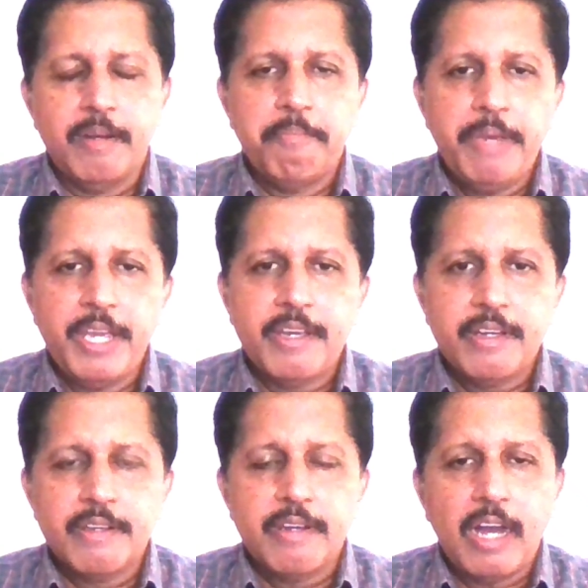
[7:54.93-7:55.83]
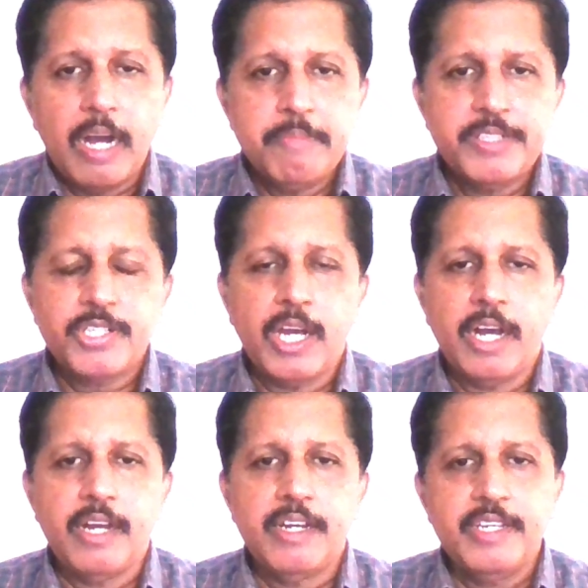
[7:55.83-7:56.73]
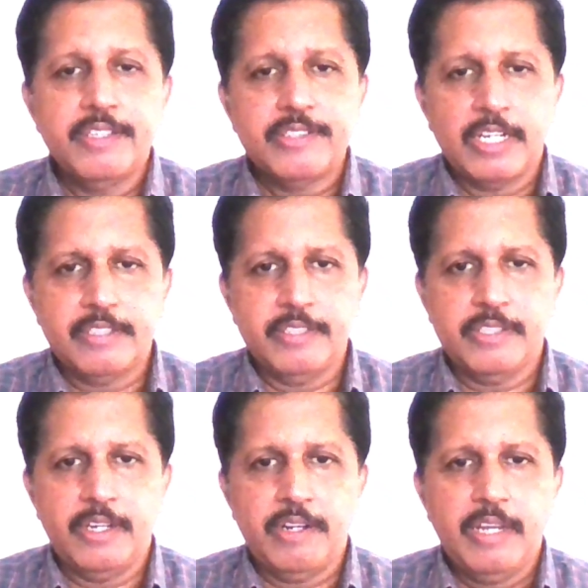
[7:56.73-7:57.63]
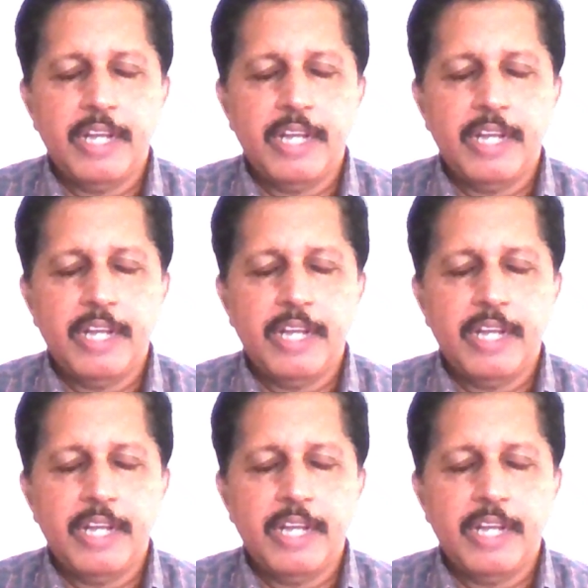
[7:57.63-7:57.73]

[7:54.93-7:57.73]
make Amit Shah his successor,